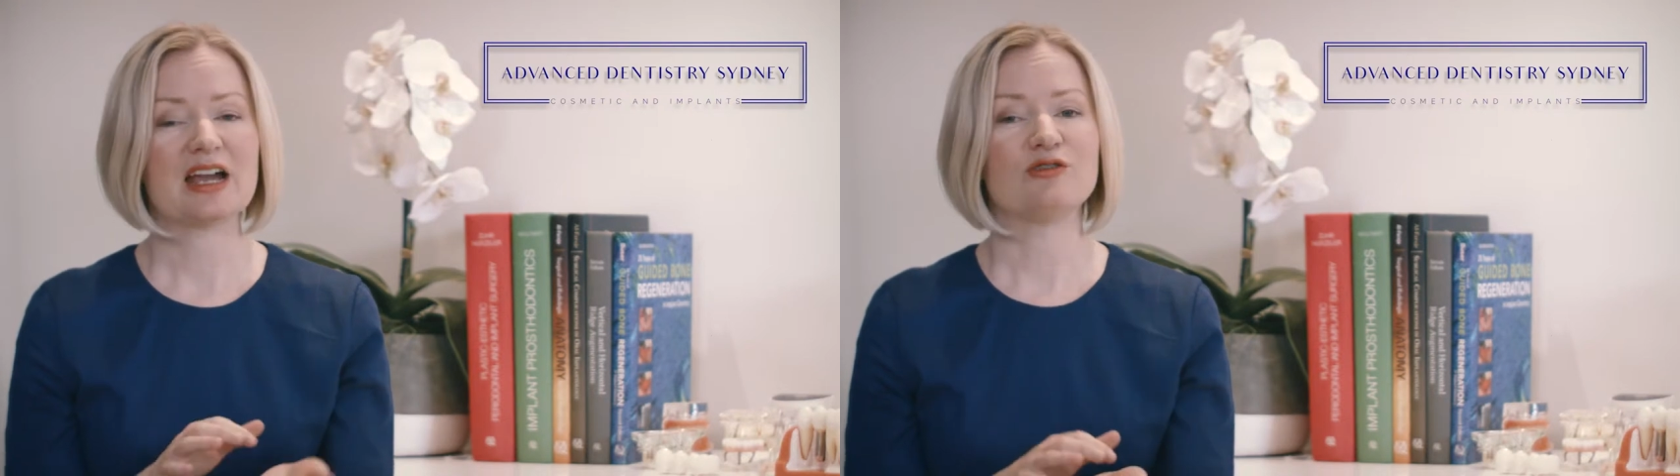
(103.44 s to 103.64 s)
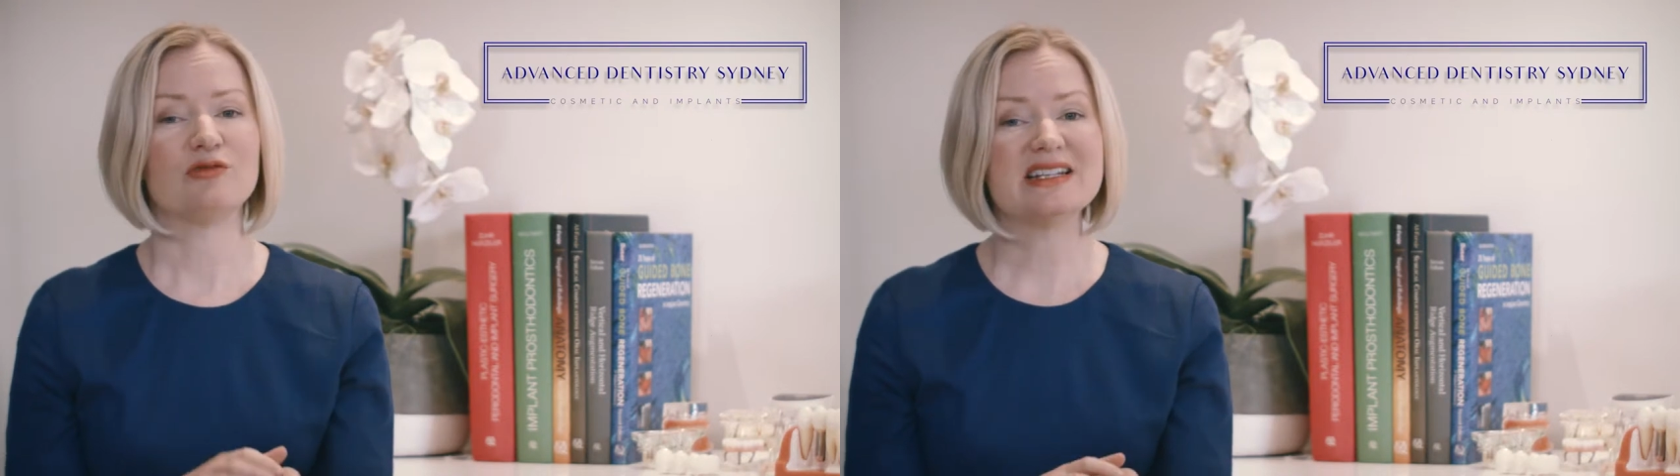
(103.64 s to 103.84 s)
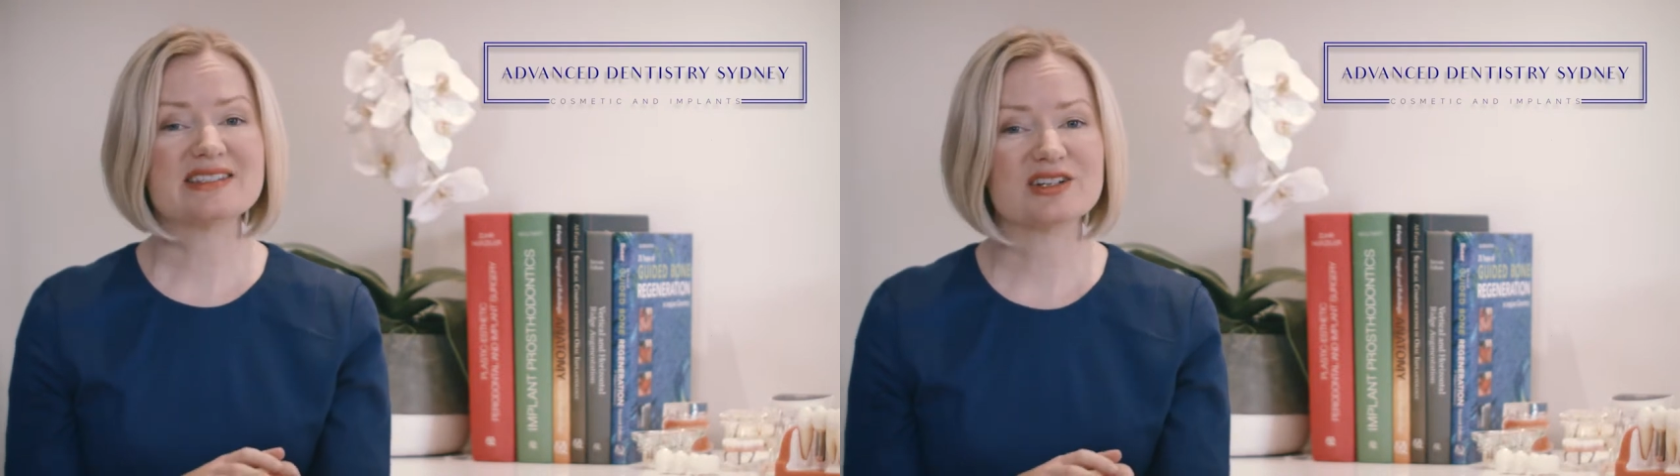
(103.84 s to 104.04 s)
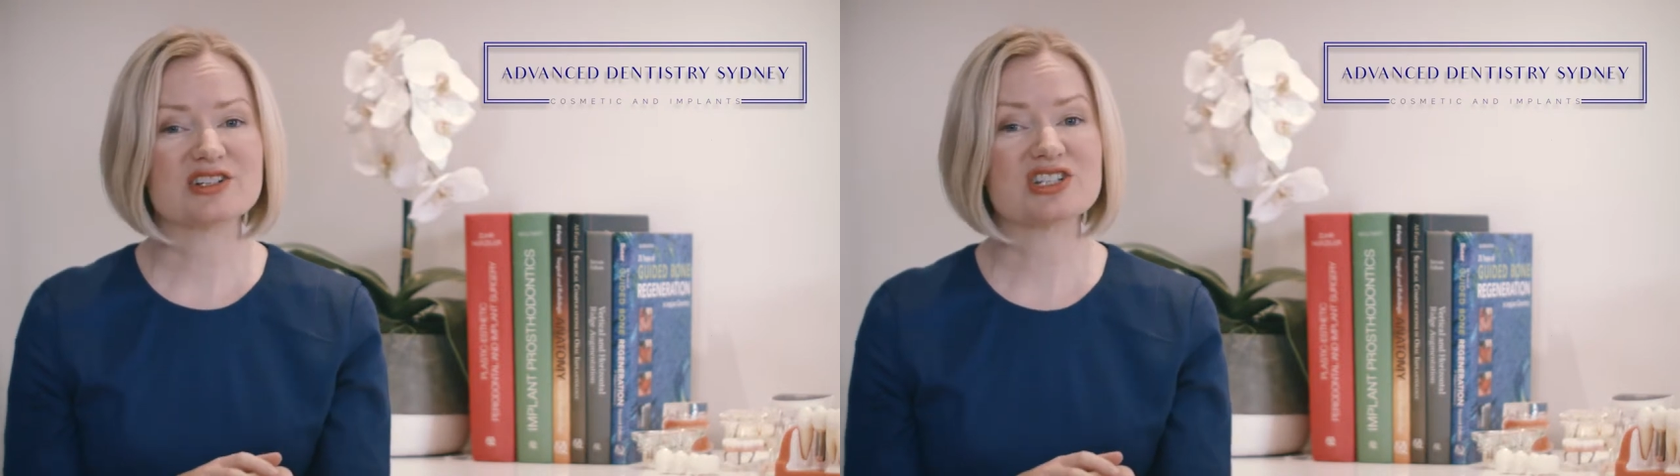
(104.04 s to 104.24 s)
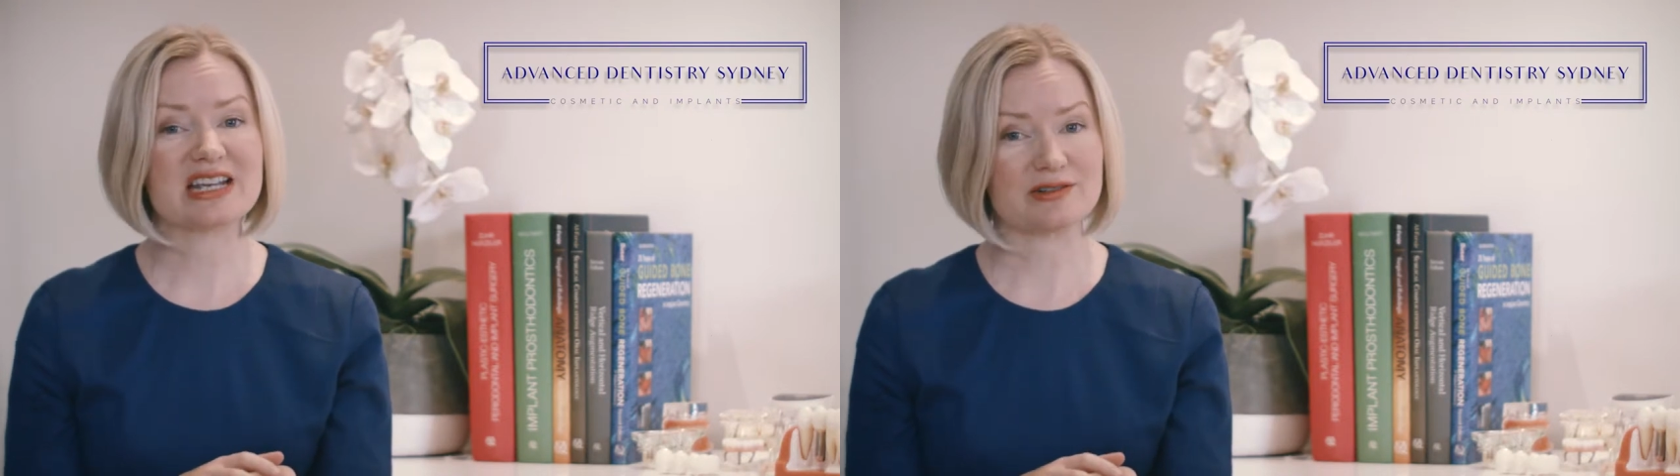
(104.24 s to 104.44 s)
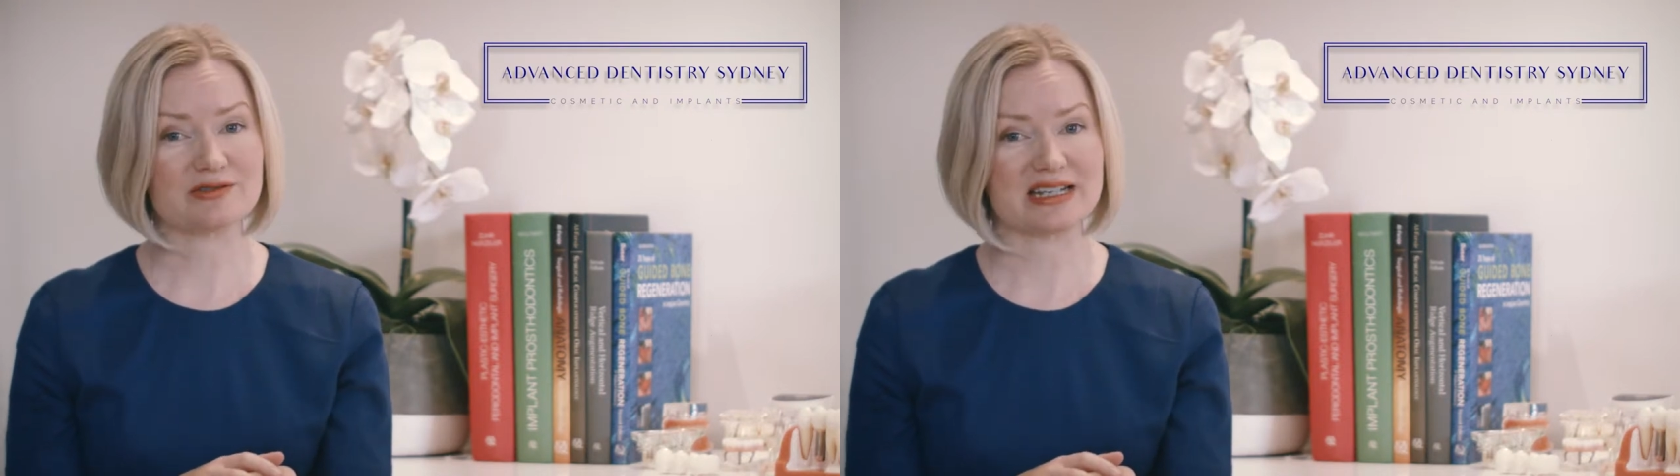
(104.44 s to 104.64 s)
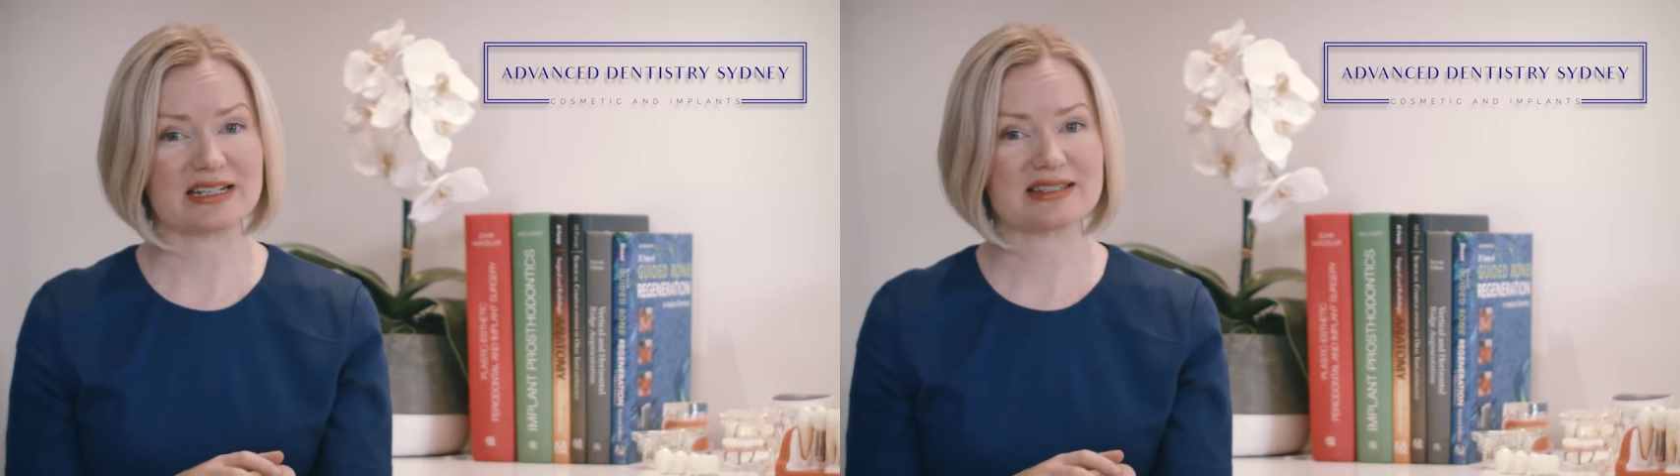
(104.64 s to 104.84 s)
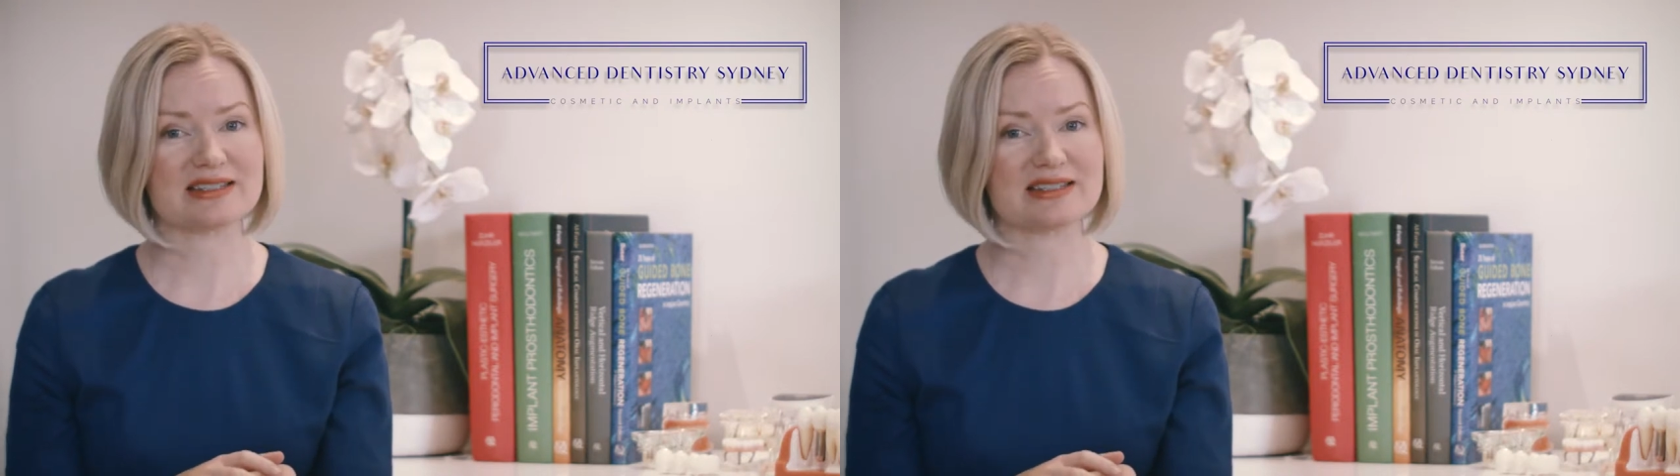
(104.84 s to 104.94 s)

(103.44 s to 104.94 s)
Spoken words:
Research tells us